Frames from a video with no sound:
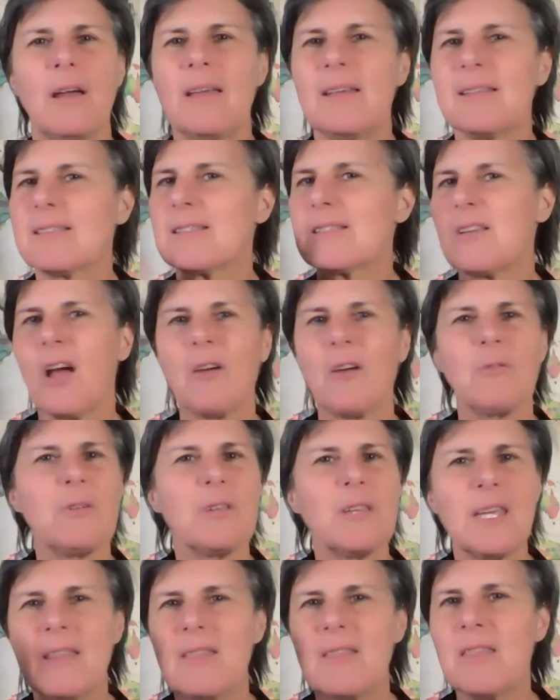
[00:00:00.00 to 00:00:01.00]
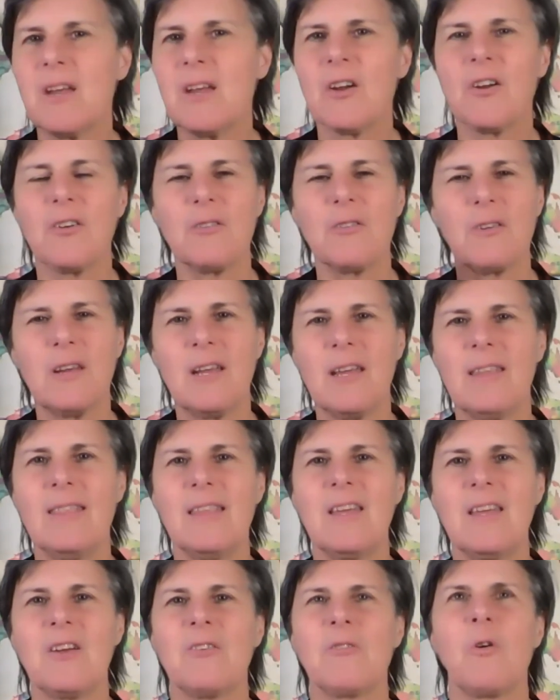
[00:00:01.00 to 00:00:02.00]
it's not really in their in
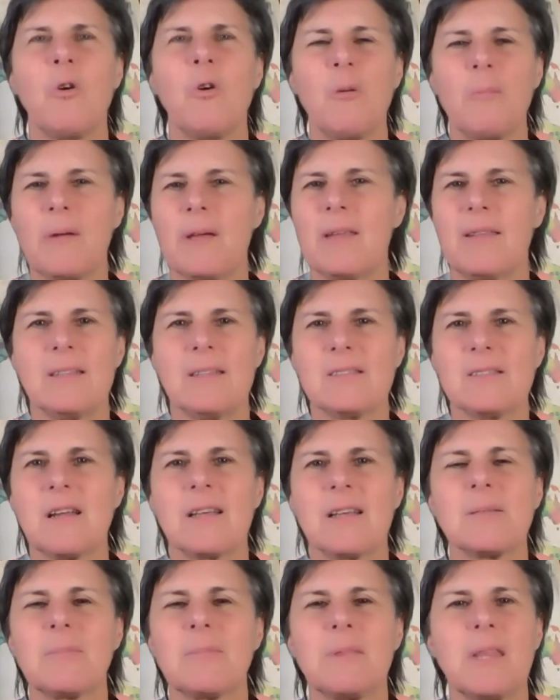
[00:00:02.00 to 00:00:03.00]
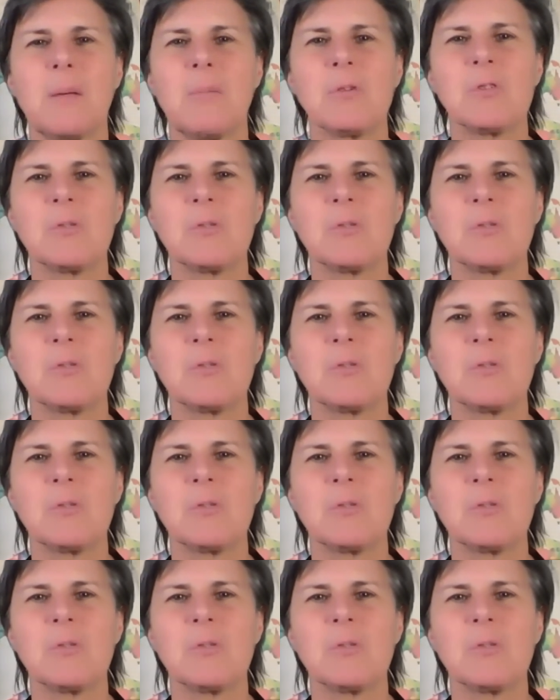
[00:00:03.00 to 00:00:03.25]
their orbit. It's not something that